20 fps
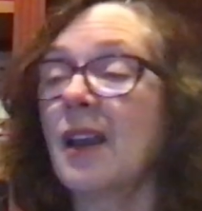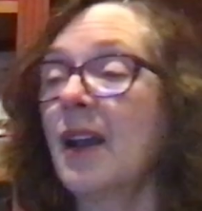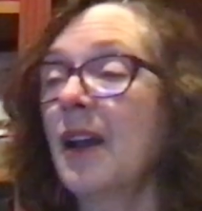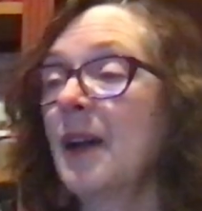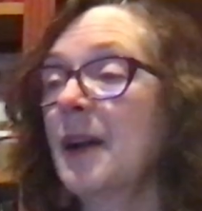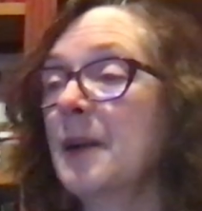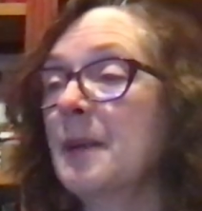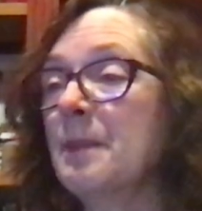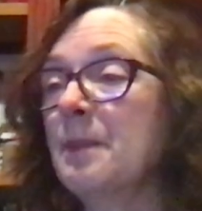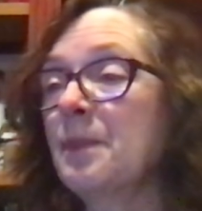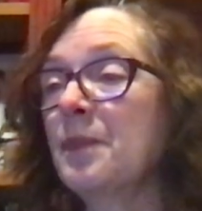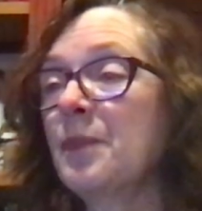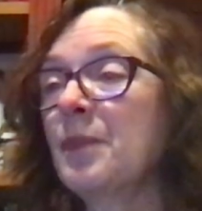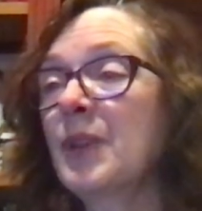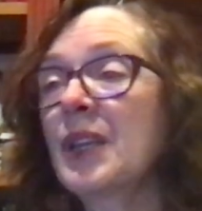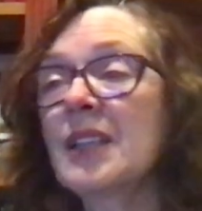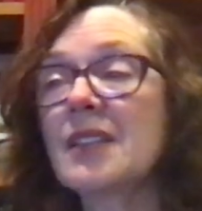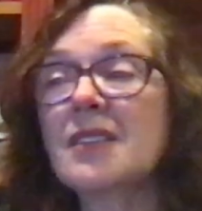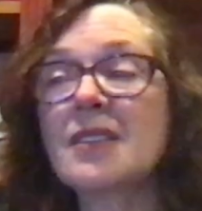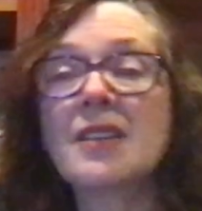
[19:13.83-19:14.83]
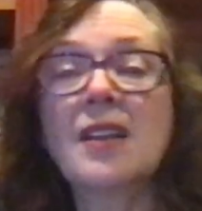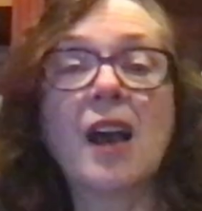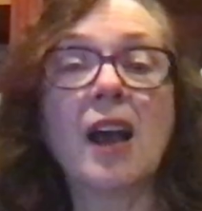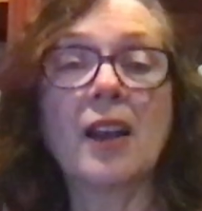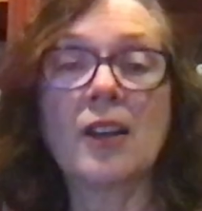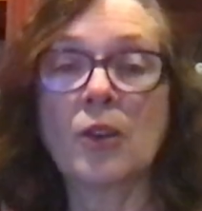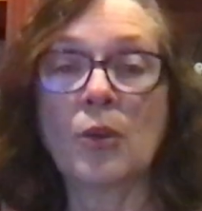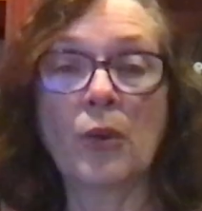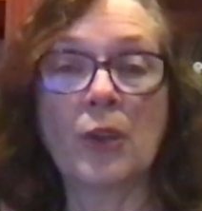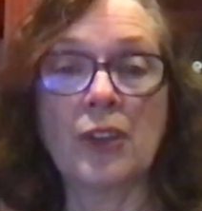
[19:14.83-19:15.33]
um, but it's
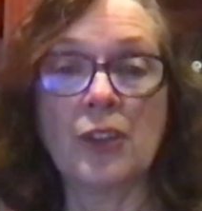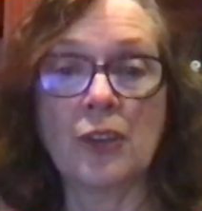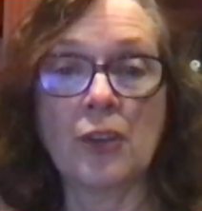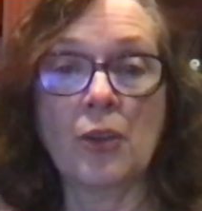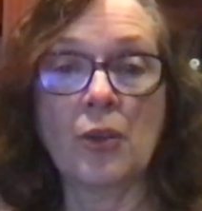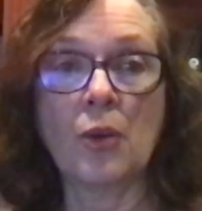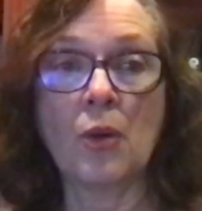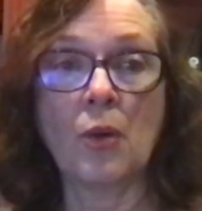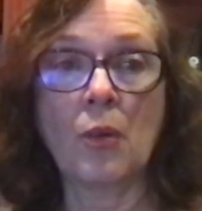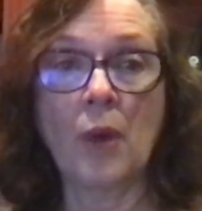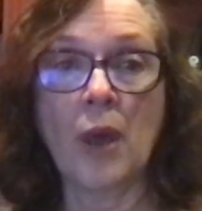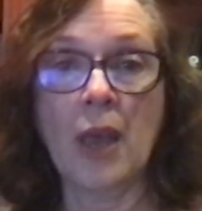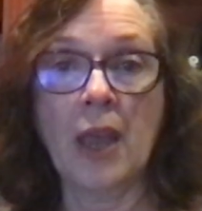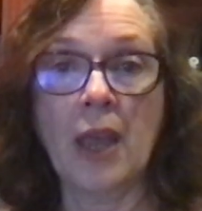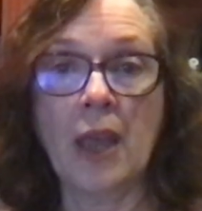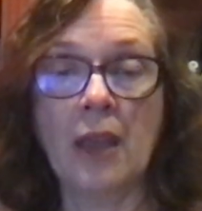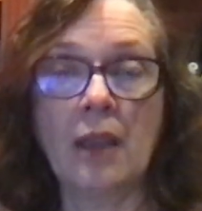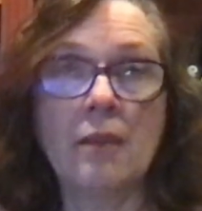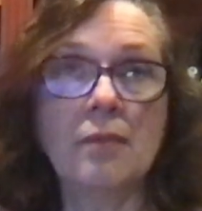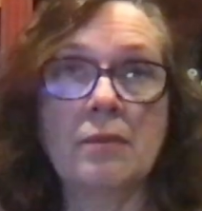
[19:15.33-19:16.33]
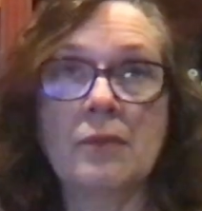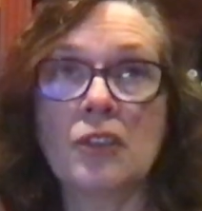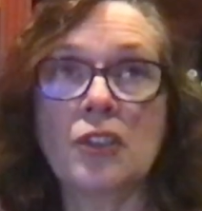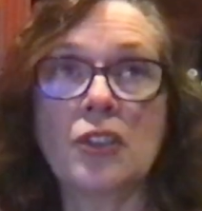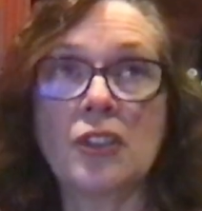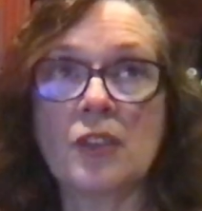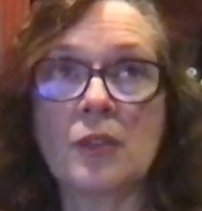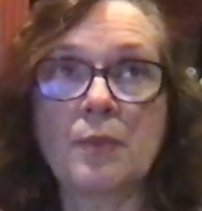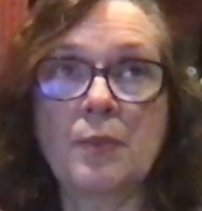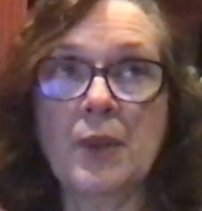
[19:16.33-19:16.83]
not going to go away
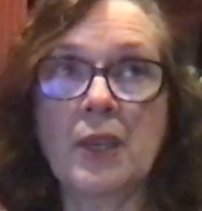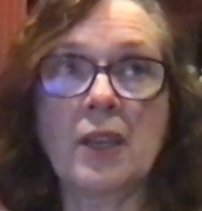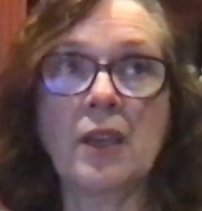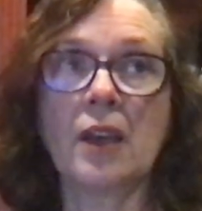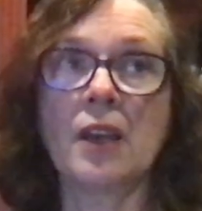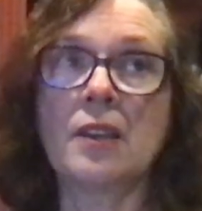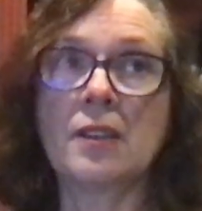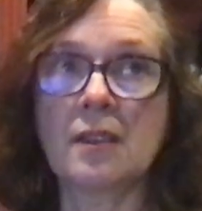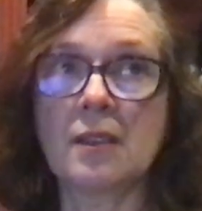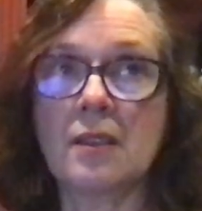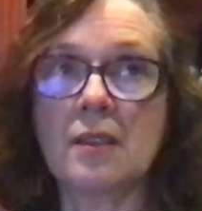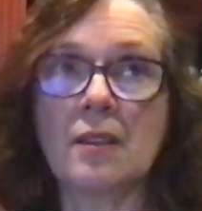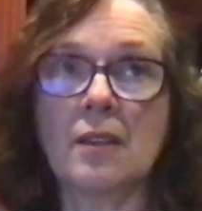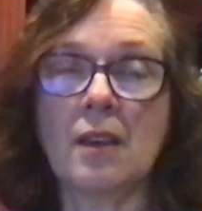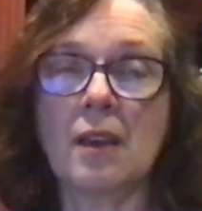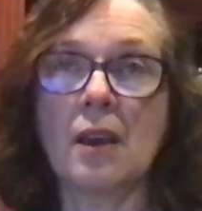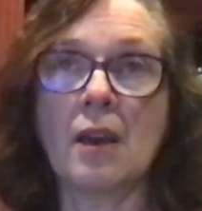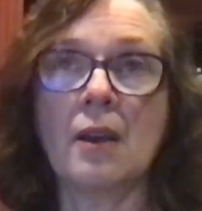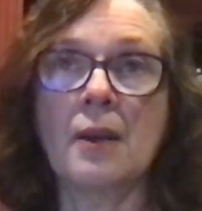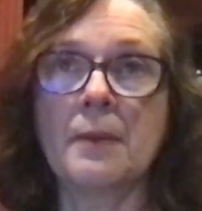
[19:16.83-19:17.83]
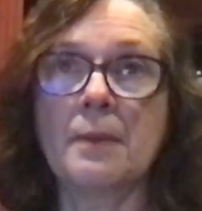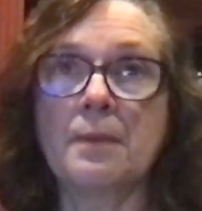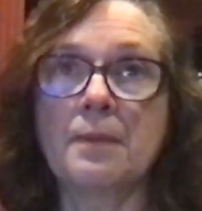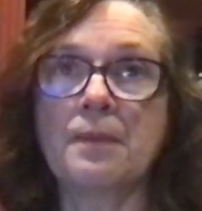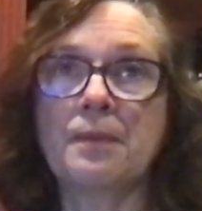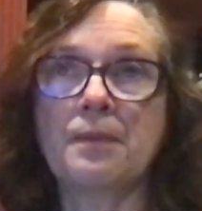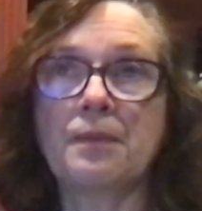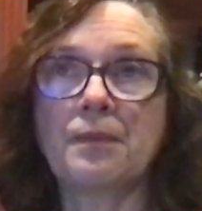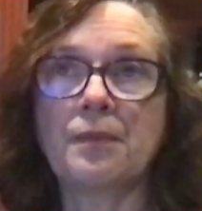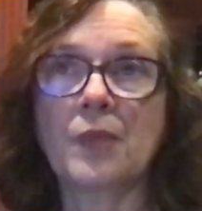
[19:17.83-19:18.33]
just because um,
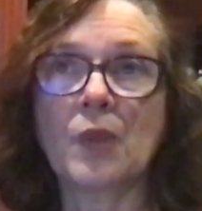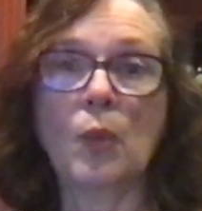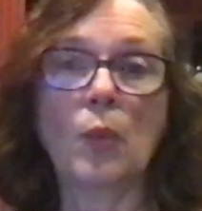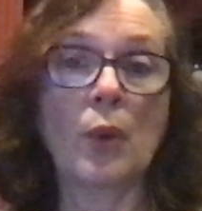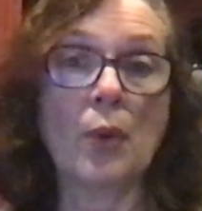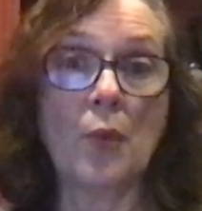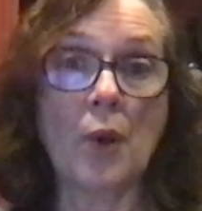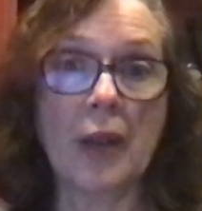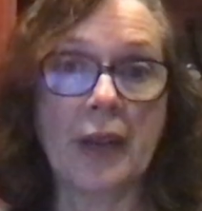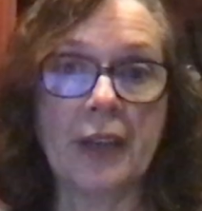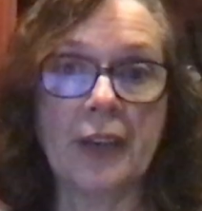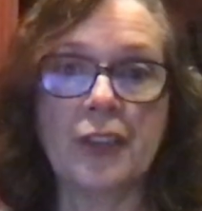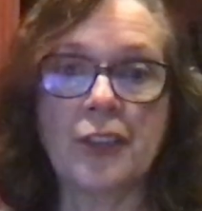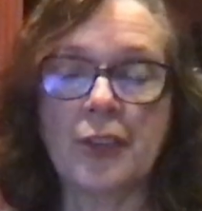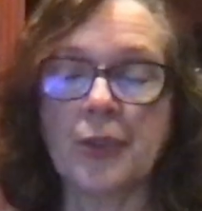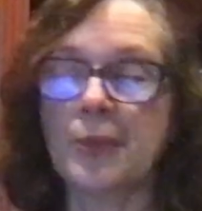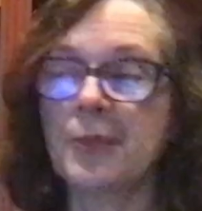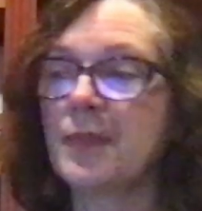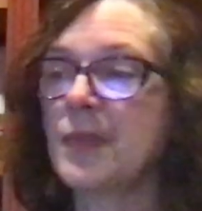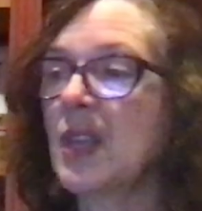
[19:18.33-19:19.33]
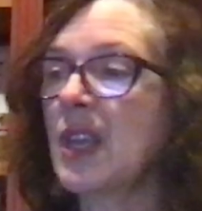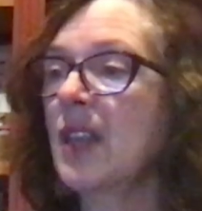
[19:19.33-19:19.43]
we want it to.